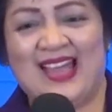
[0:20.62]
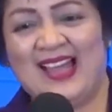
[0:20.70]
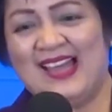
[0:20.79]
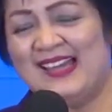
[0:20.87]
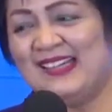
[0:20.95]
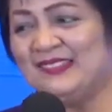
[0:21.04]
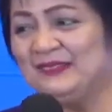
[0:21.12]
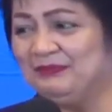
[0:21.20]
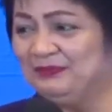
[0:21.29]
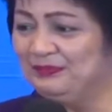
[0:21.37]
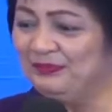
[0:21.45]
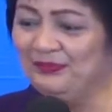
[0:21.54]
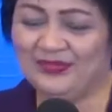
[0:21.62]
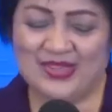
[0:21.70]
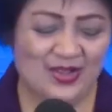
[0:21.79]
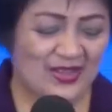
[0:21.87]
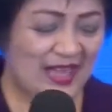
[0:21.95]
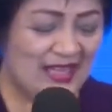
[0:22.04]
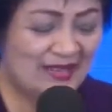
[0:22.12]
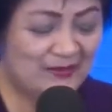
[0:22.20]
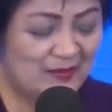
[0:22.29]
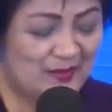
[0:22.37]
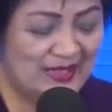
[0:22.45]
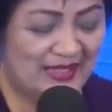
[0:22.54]
Okay, let
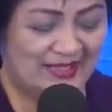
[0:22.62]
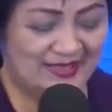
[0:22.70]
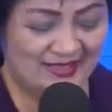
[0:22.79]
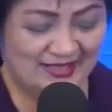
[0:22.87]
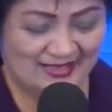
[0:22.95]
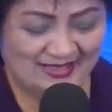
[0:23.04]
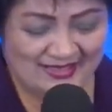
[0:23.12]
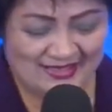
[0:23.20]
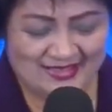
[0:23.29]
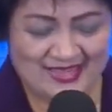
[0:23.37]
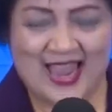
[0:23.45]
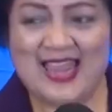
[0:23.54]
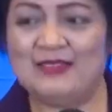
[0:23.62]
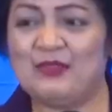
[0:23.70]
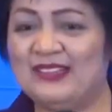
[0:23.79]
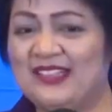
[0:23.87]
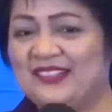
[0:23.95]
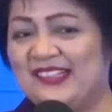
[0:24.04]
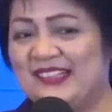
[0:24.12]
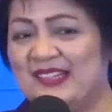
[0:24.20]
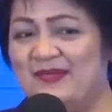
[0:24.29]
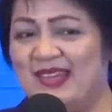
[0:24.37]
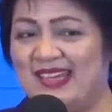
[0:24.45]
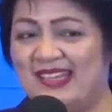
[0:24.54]
me begin. I have only
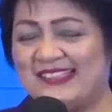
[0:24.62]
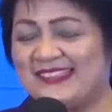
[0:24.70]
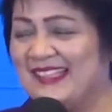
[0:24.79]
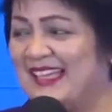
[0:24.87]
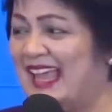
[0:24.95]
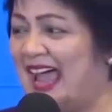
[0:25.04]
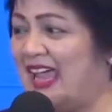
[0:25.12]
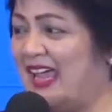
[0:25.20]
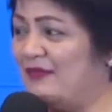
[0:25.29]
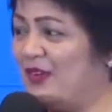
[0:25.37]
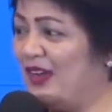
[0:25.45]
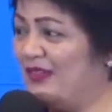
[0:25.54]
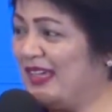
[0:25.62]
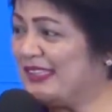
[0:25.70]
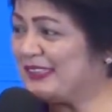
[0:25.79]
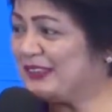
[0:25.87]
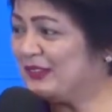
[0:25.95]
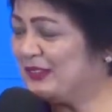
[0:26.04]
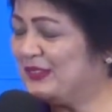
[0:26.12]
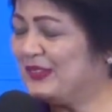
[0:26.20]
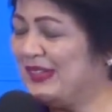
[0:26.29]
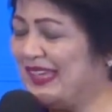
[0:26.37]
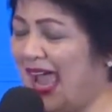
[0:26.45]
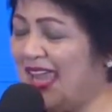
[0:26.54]
30 minutes.
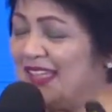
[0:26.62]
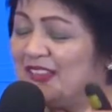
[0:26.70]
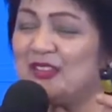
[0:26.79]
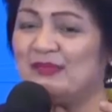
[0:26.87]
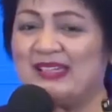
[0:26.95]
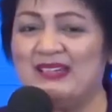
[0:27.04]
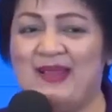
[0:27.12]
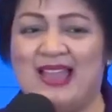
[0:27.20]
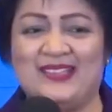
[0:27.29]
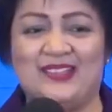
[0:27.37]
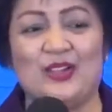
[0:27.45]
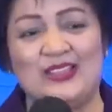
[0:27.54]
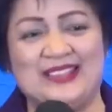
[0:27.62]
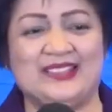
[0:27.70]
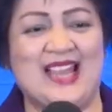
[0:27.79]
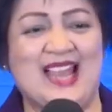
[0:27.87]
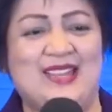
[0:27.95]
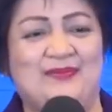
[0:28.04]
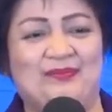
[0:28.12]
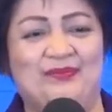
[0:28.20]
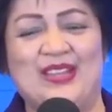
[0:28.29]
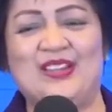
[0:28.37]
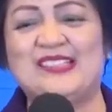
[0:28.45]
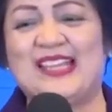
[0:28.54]
I need to be reminded all the time
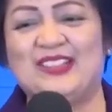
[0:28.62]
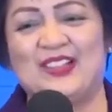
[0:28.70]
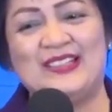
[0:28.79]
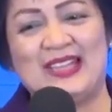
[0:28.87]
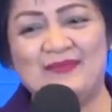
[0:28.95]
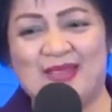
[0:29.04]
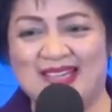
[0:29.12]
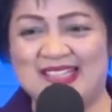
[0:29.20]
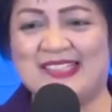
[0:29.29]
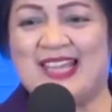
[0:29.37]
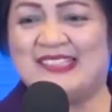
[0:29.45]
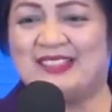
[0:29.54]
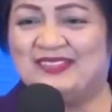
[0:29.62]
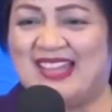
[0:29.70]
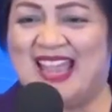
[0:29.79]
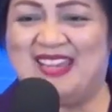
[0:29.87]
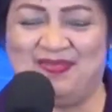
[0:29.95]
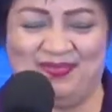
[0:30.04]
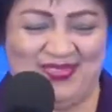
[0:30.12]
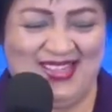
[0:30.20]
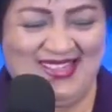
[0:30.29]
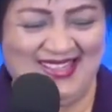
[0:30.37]
because I don't have any sense of time.